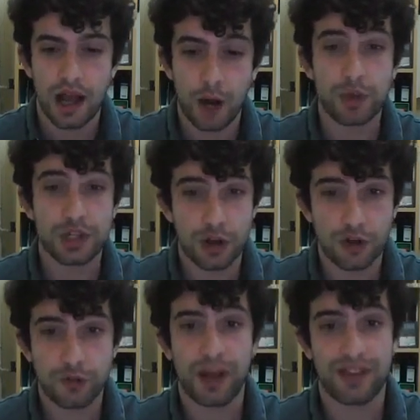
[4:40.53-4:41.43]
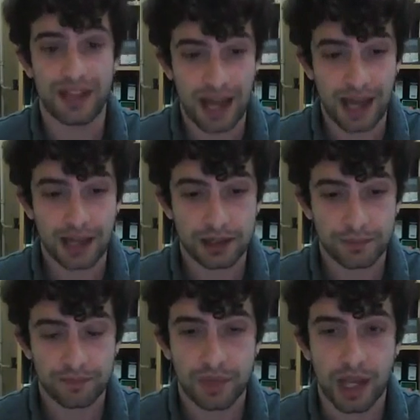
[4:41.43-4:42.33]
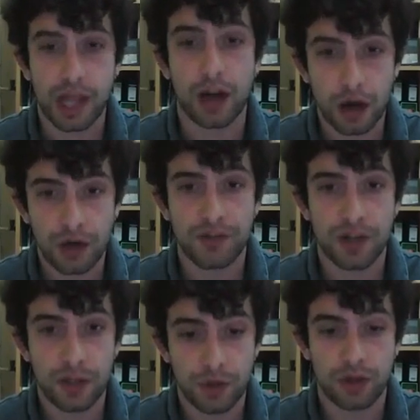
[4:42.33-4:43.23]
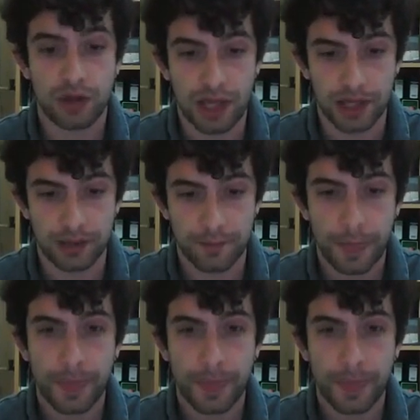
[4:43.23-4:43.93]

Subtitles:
are preserved by the GAC and are available online.